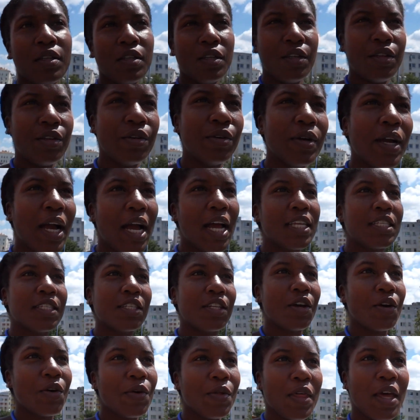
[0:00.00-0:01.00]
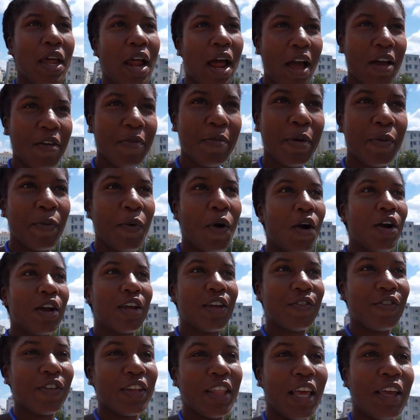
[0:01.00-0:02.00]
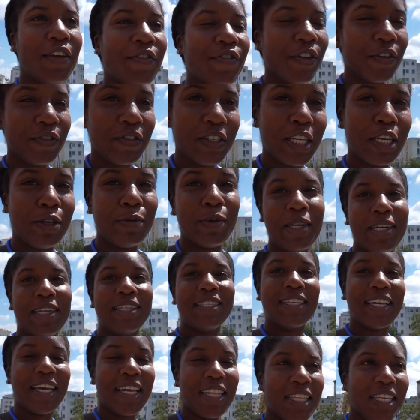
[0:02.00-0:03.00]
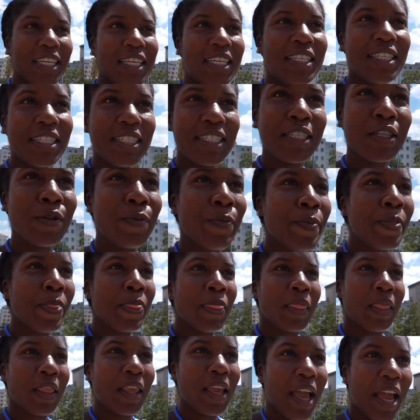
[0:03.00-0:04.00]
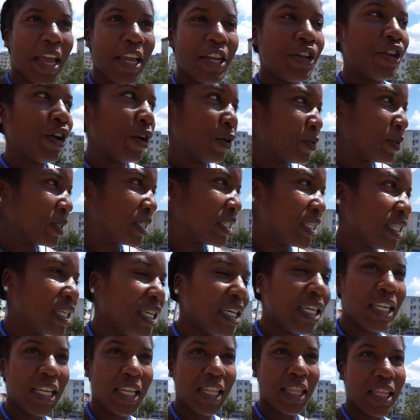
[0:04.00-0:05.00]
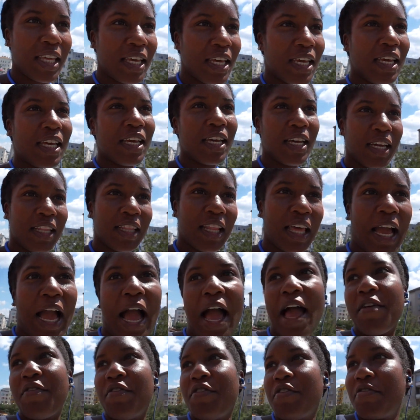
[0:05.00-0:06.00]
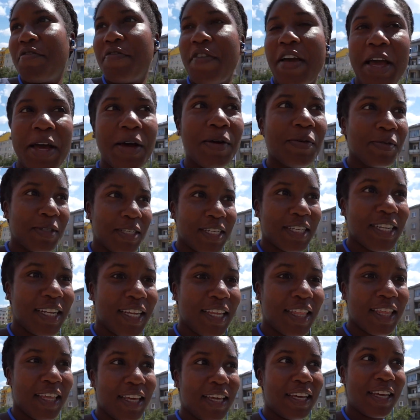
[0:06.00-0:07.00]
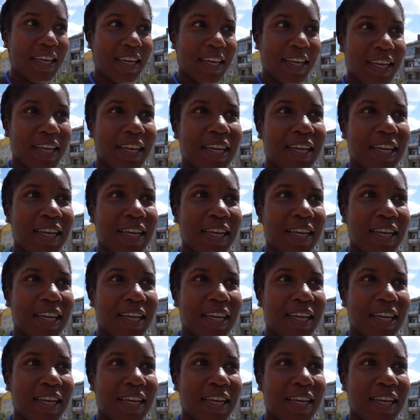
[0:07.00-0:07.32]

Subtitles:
Do you guys know that I've been walking for like 15 minutes at least and don't see anything? Like I haven't found anything.